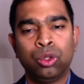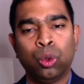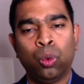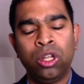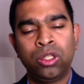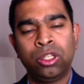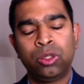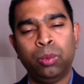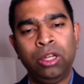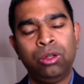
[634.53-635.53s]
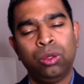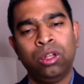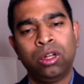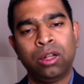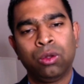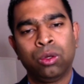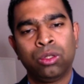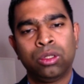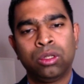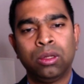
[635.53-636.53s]
So, what does this mean to the
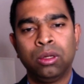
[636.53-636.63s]
telcos?